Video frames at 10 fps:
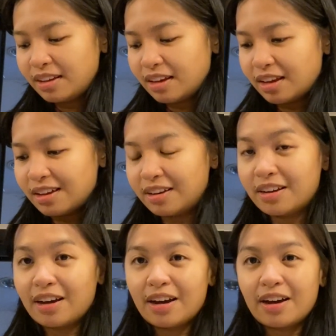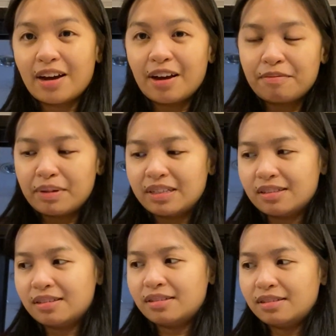and I've been
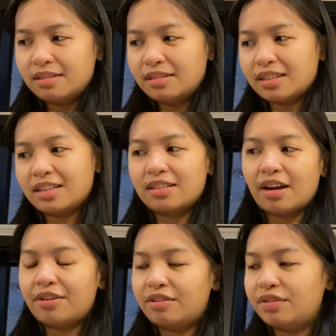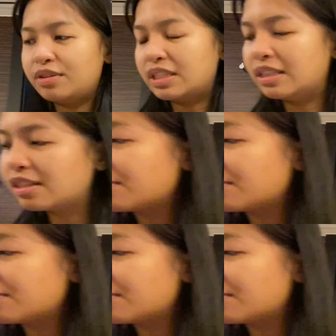sick and tired of using this